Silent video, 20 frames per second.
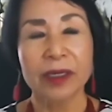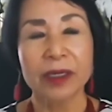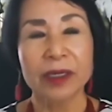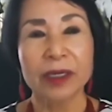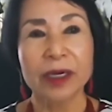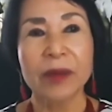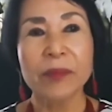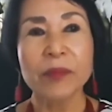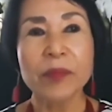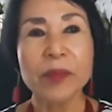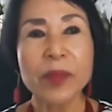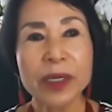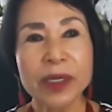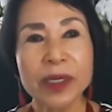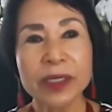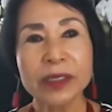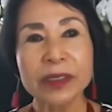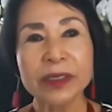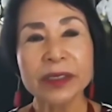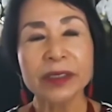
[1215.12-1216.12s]

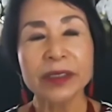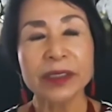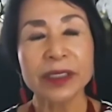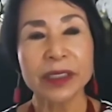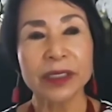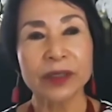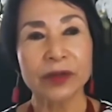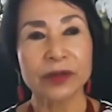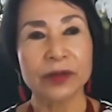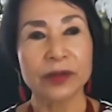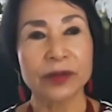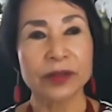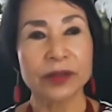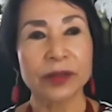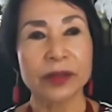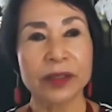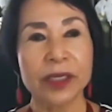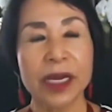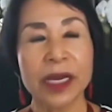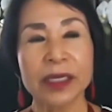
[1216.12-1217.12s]
committed
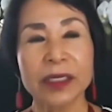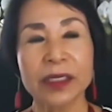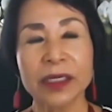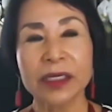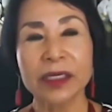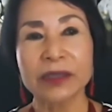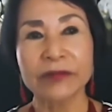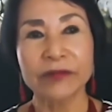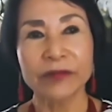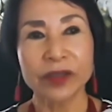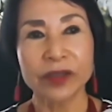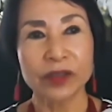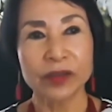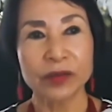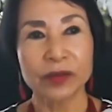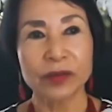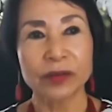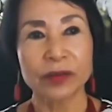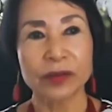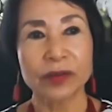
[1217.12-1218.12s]
leaders and
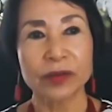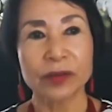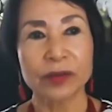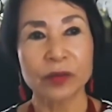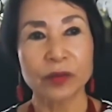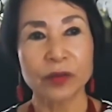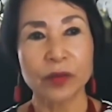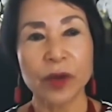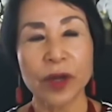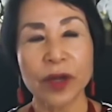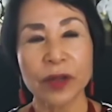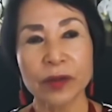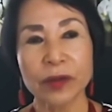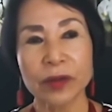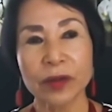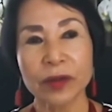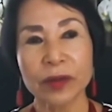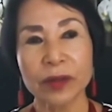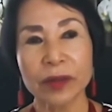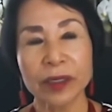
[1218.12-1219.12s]
individuals,
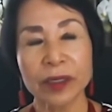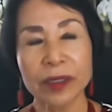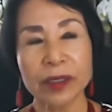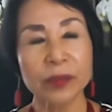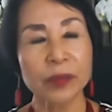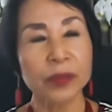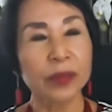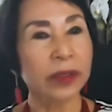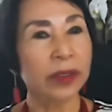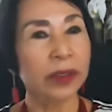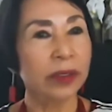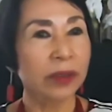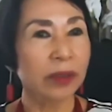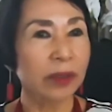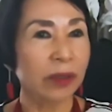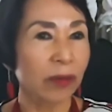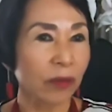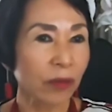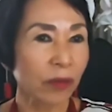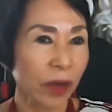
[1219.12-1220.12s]
whether in the
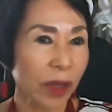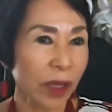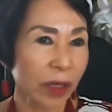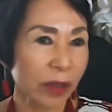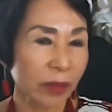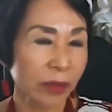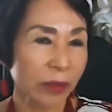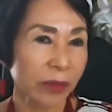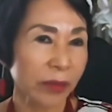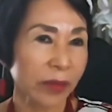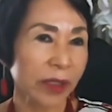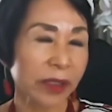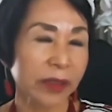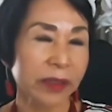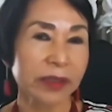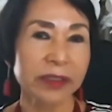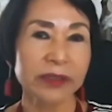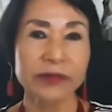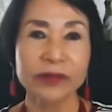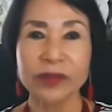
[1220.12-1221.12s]
political realm, in
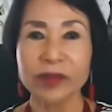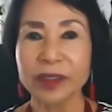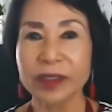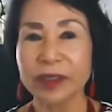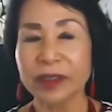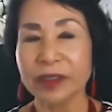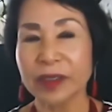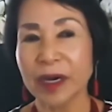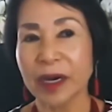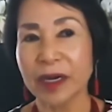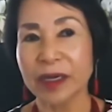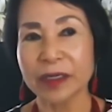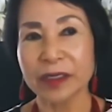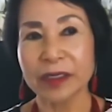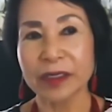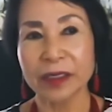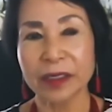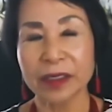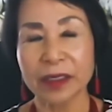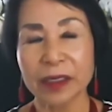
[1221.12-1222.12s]
civil
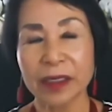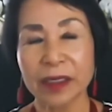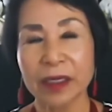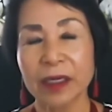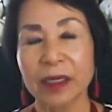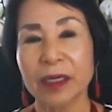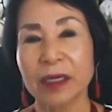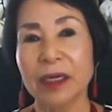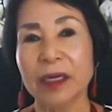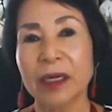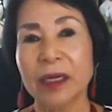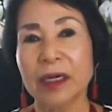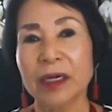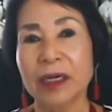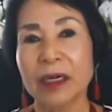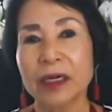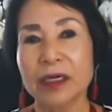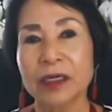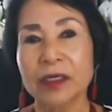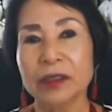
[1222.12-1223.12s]
society,
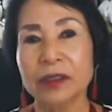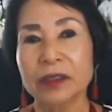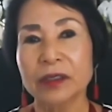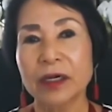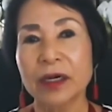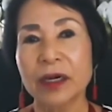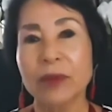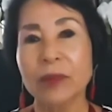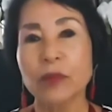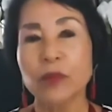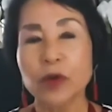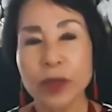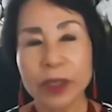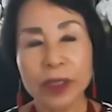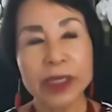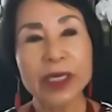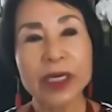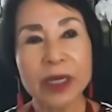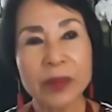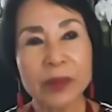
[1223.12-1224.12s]

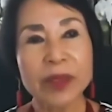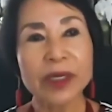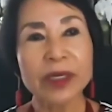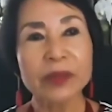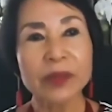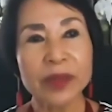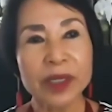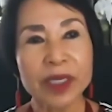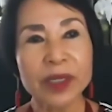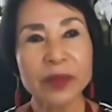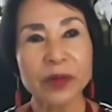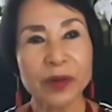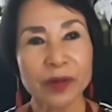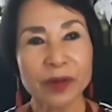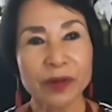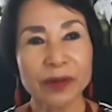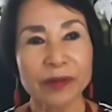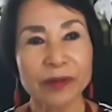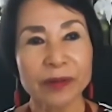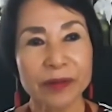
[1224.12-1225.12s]
really committed
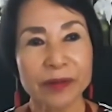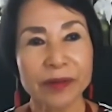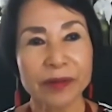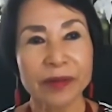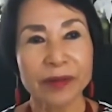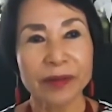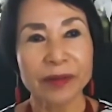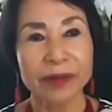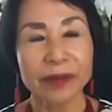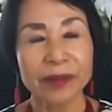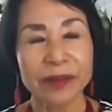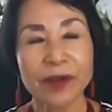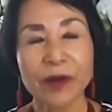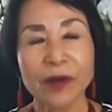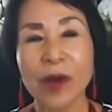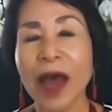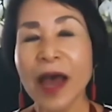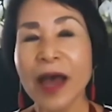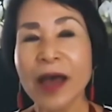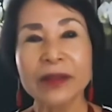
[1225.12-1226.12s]
people,
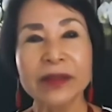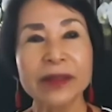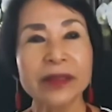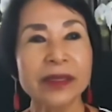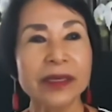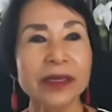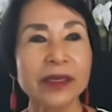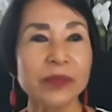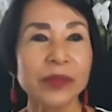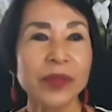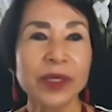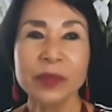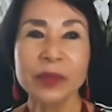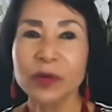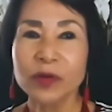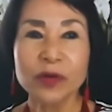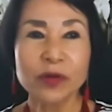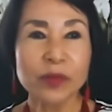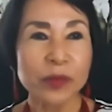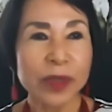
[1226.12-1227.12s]
and the people
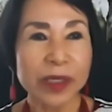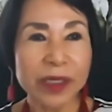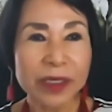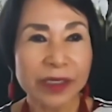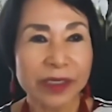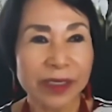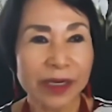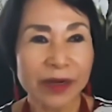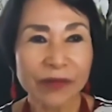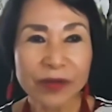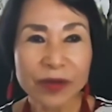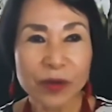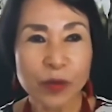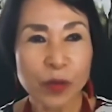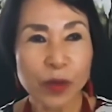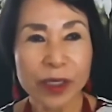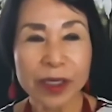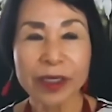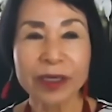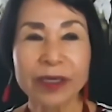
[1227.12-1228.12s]
who meet every
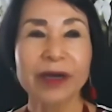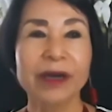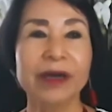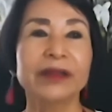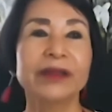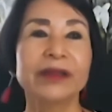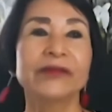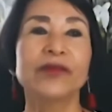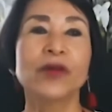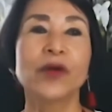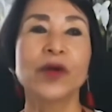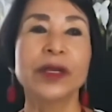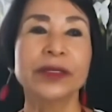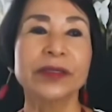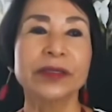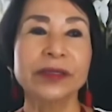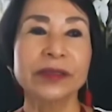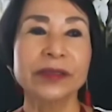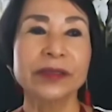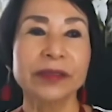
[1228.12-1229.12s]
week on the
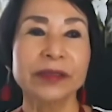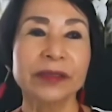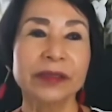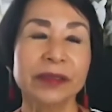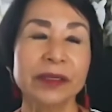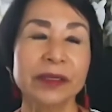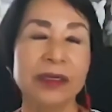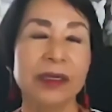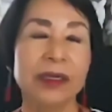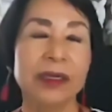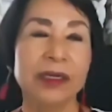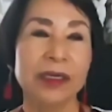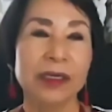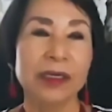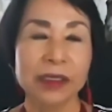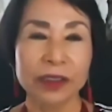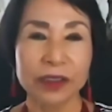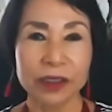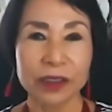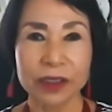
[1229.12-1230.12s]
Voices
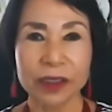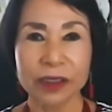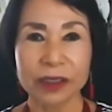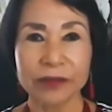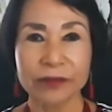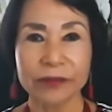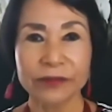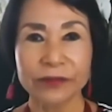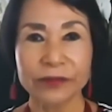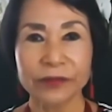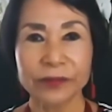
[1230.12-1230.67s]
initiative